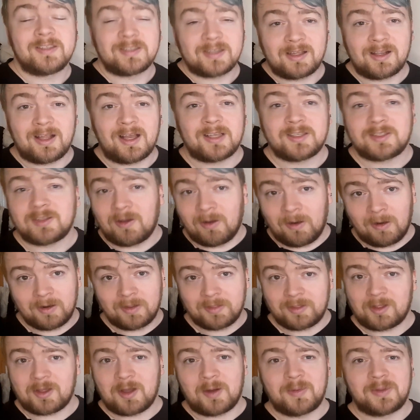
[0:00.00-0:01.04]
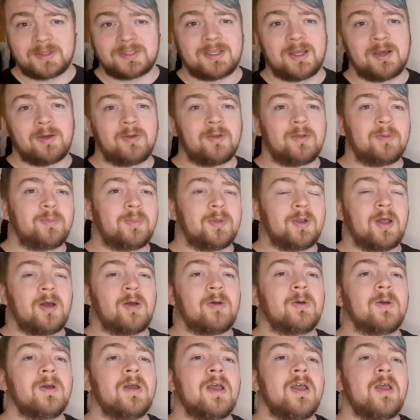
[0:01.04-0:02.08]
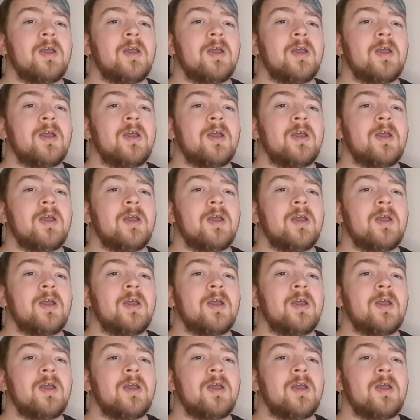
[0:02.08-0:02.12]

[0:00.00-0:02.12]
class, all in the comments down below.